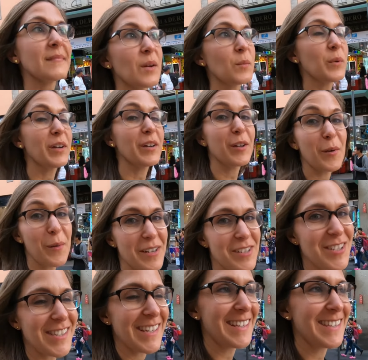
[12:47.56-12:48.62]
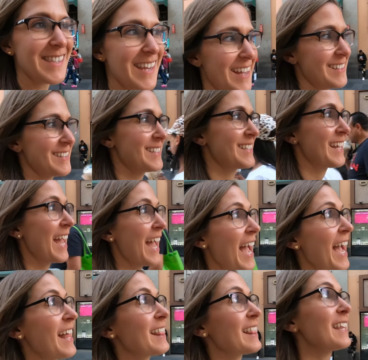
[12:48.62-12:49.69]
We're gonna go watch the sunset
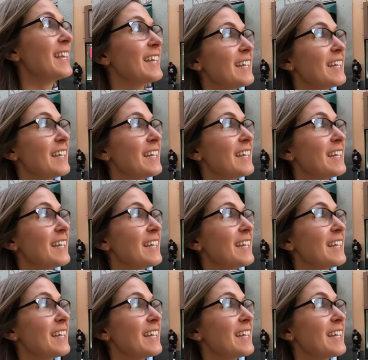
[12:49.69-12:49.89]
at